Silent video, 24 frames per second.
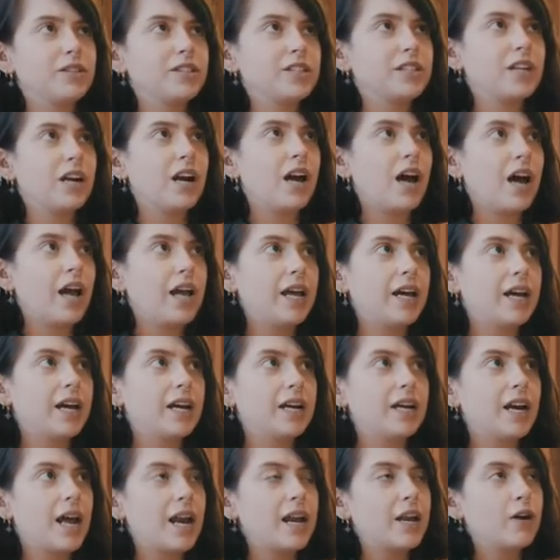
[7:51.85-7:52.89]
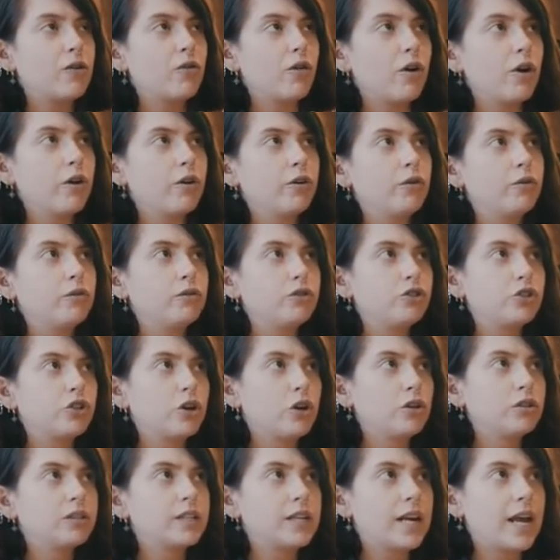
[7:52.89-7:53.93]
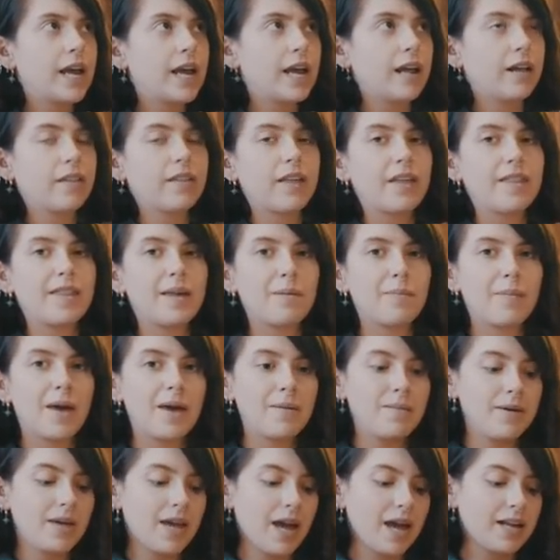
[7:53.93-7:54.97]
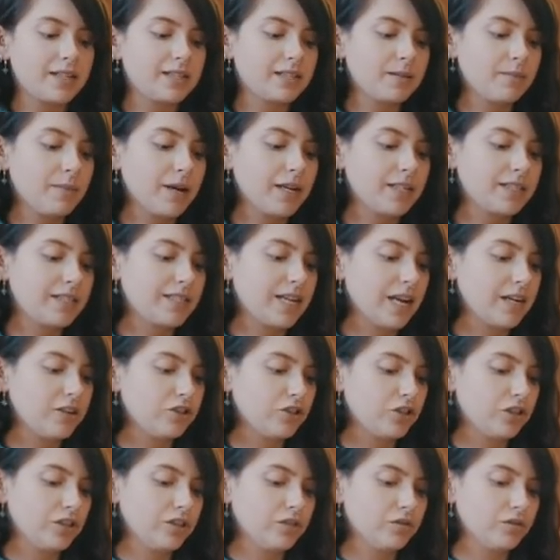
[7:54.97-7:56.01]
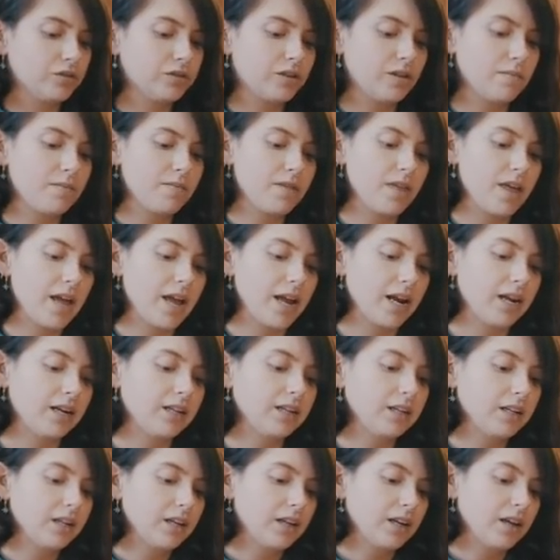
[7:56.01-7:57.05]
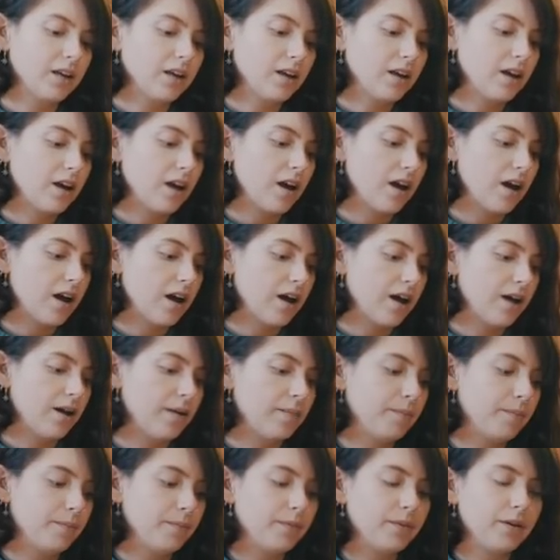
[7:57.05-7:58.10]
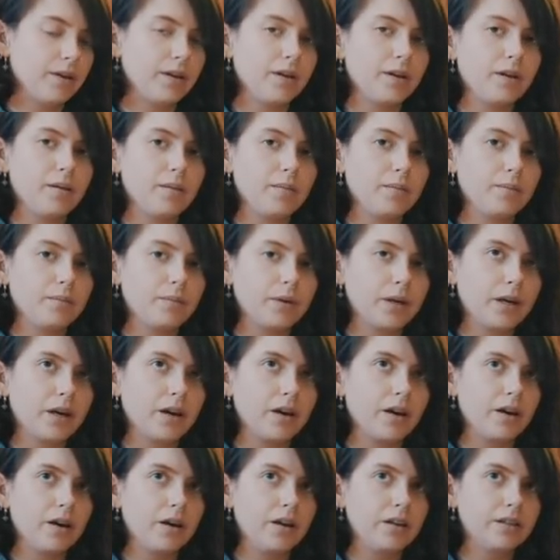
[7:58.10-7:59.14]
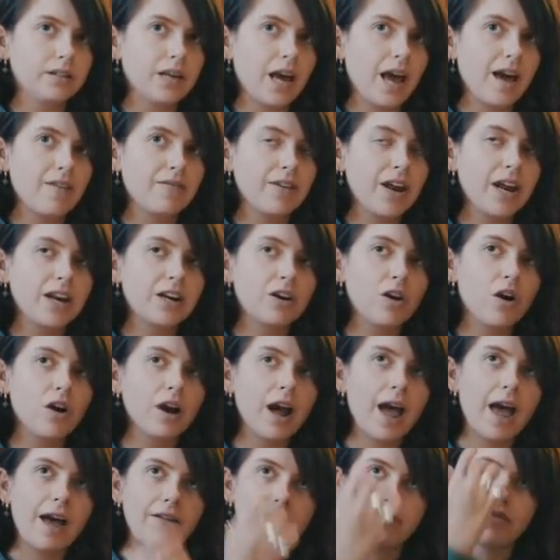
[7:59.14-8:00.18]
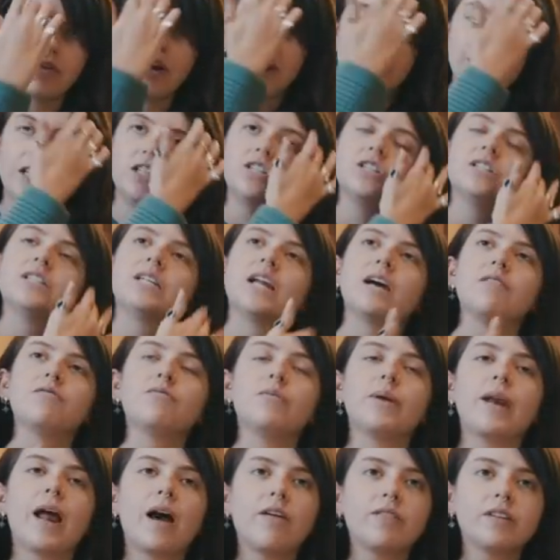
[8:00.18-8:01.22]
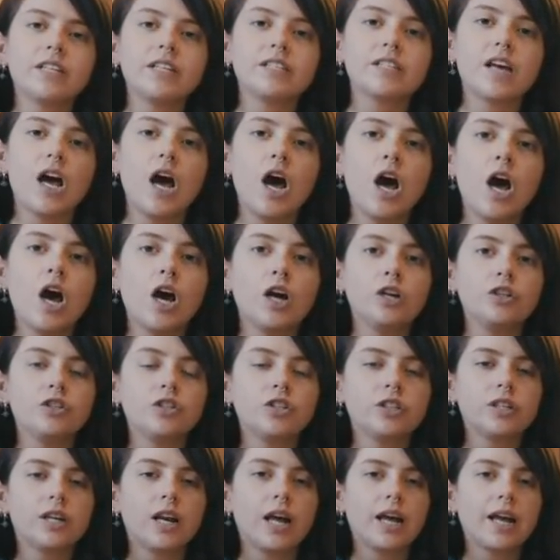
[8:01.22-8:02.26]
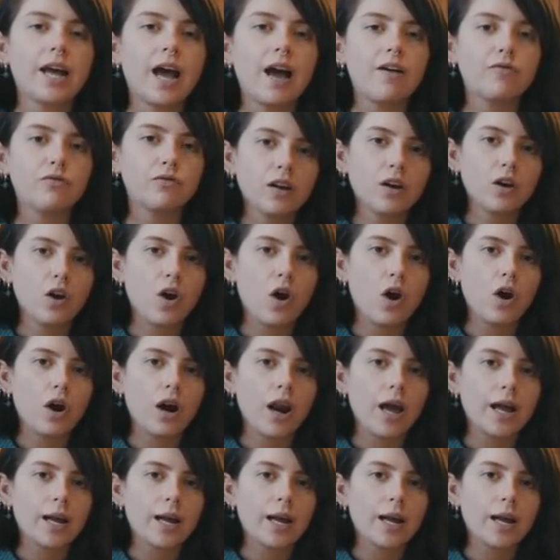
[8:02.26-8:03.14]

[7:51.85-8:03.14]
was to like let it grow shoulder length and then maybe get some extensions or something. Um, because I haven't had long hair for ages and I've been having this urge to like have long